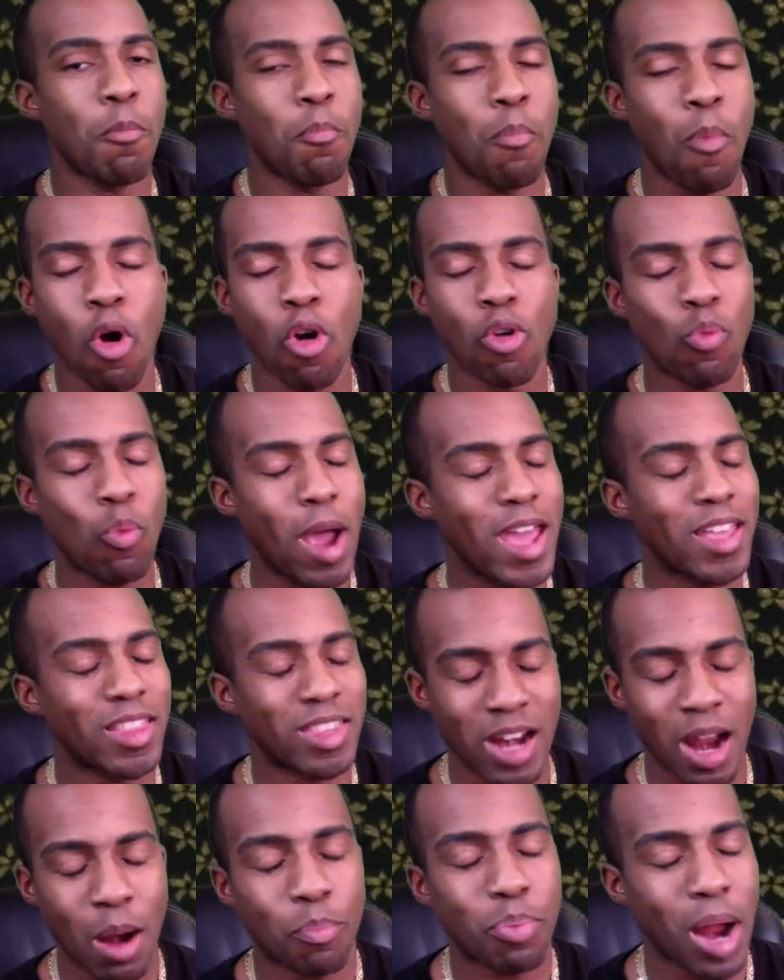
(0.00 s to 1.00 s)
more weight
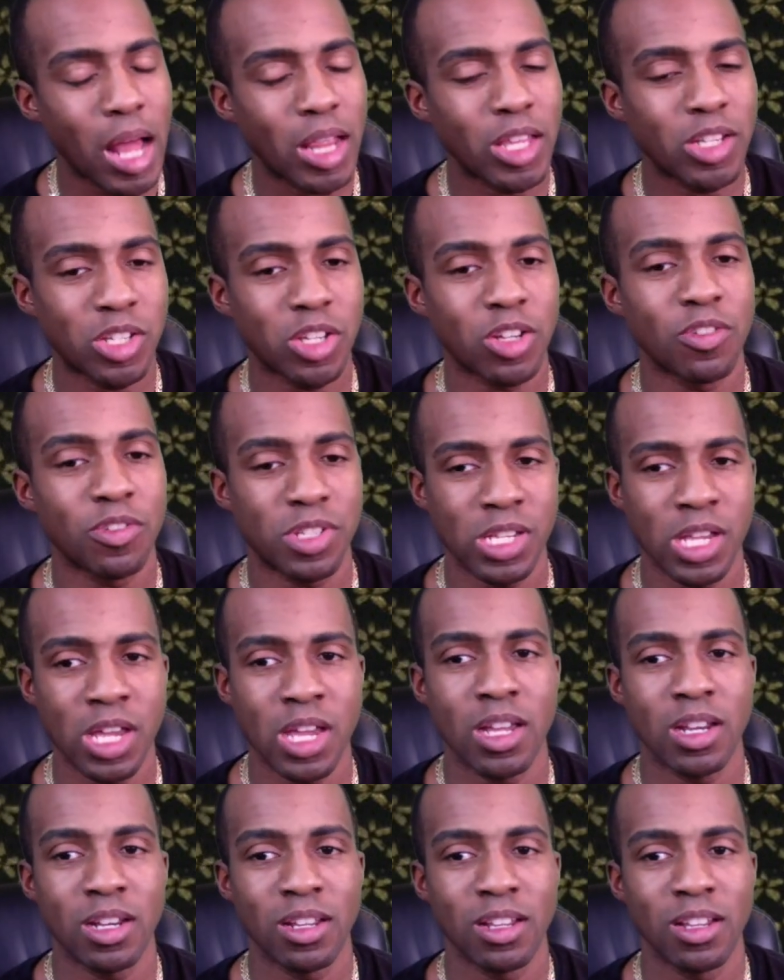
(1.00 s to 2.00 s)
than I probably should have
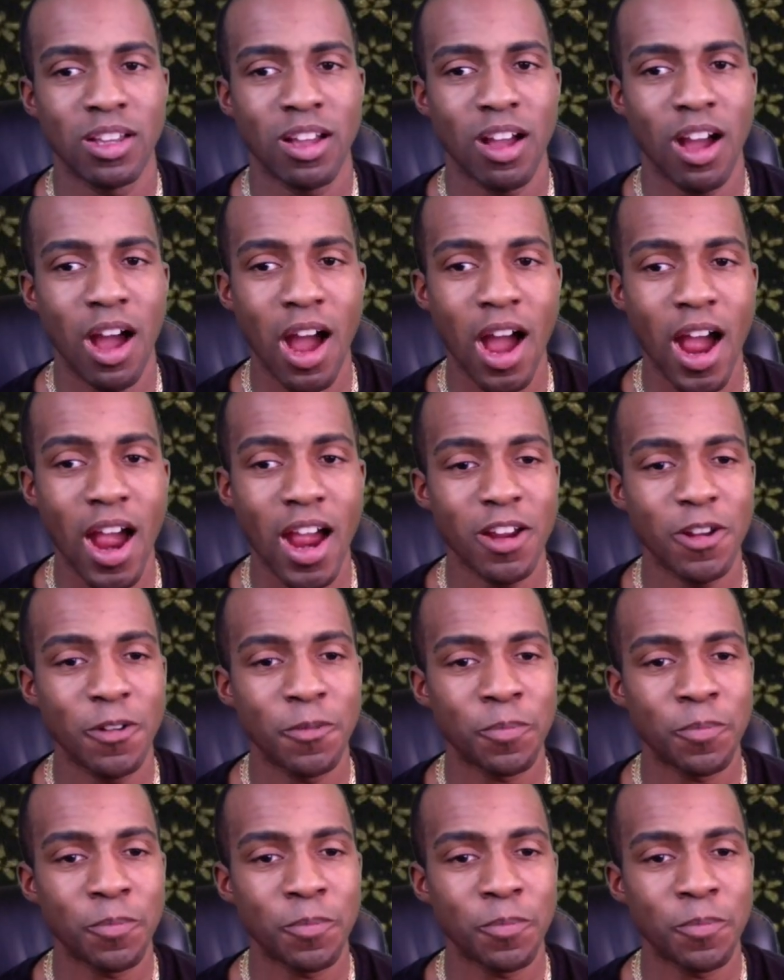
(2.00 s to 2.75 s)
seen. Alright?